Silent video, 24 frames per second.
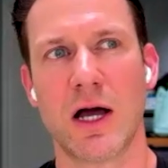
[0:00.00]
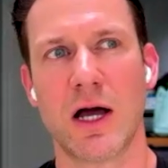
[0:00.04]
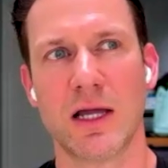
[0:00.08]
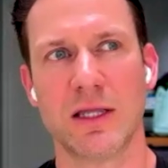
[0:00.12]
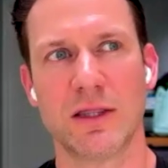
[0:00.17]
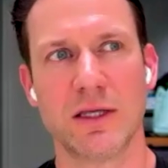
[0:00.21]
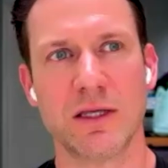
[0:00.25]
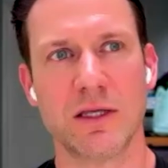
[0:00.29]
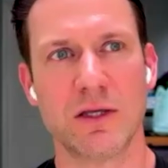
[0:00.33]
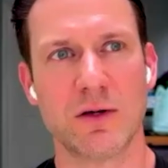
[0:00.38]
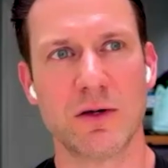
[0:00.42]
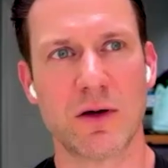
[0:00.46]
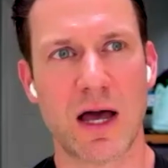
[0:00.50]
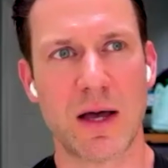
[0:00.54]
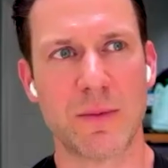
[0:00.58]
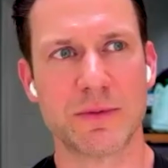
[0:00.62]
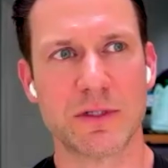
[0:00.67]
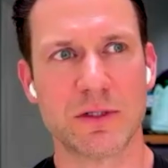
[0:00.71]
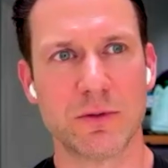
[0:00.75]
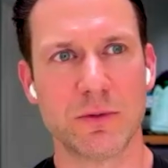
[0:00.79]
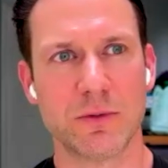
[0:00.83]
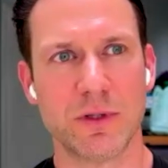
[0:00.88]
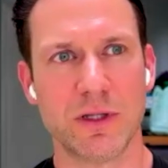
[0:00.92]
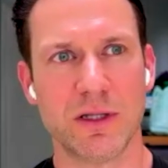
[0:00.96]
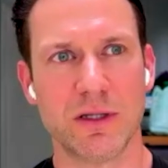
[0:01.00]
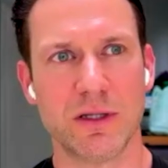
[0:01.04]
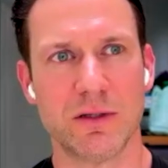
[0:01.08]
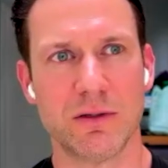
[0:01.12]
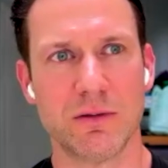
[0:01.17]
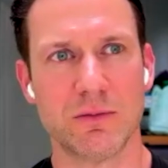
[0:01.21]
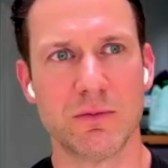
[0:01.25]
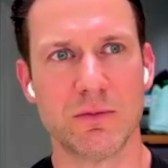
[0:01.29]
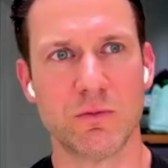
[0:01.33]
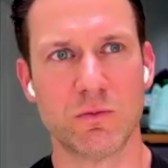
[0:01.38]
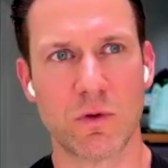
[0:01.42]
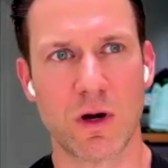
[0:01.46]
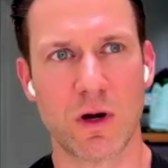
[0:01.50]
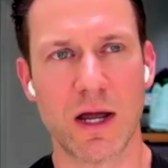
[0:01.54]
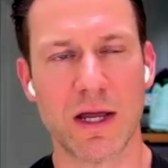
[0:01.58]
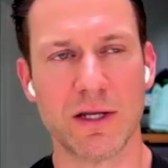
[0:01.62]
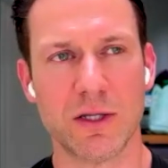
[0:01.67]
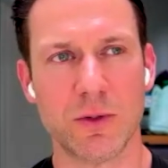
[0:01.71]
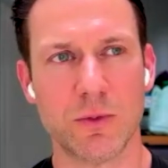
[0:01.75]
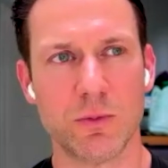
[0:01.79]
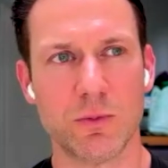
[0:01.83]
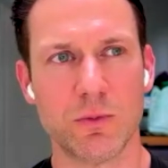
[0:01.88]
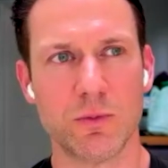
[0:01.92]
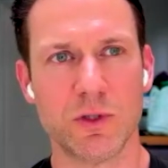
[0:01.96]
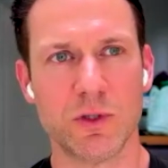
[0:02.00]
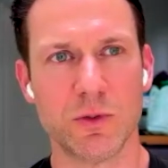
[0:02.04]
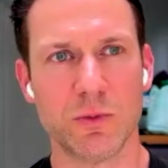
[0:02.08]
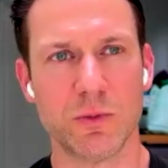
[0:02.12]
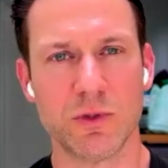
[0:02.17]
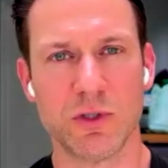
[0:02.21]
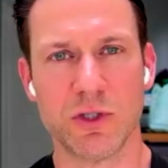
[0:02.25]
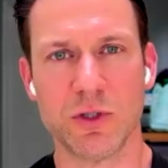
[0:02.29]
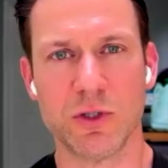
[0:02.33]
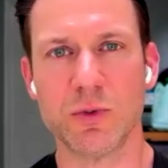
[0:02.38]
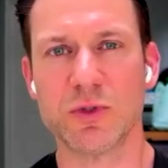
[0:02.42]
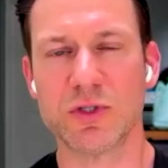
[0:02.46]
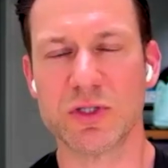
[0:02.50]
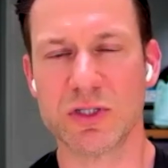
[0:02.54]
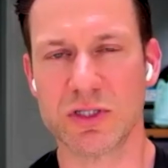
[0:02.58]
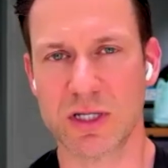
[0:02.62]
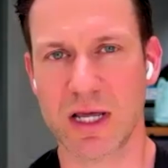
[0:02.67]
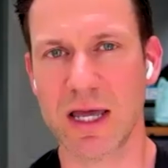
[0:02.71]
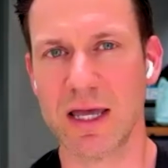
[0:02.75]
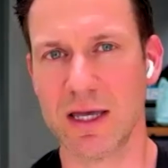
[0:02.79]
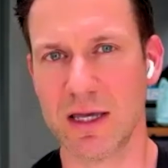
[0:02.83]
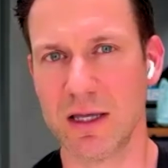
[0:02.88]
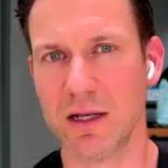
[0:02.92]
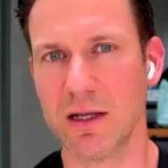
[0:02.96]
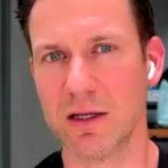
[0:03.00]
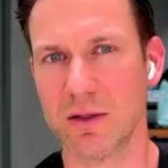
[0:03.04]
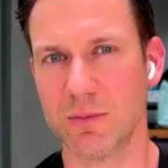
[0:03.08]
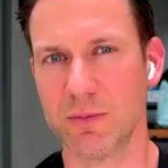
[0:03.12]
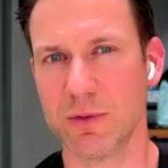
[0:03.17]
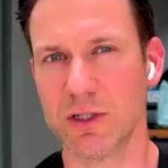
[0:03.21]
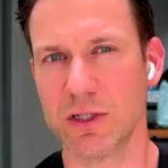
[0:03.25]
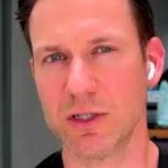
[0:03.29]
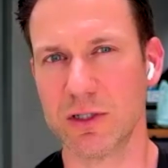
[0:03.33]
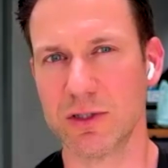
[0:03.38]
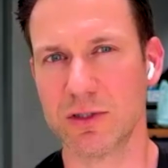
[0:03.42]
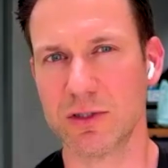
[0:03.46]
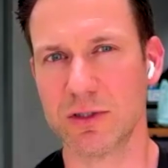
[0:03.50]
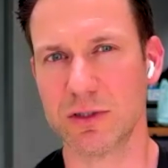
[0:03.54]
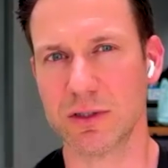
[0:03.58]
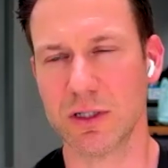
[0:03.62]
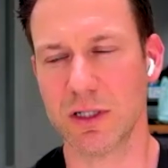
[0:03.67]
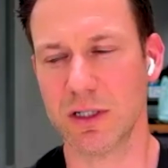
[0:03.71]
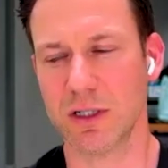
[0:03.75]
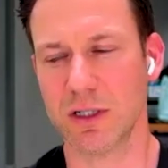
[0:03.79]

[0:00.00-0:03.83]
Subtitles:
I think you're absolutely right. You stay in it because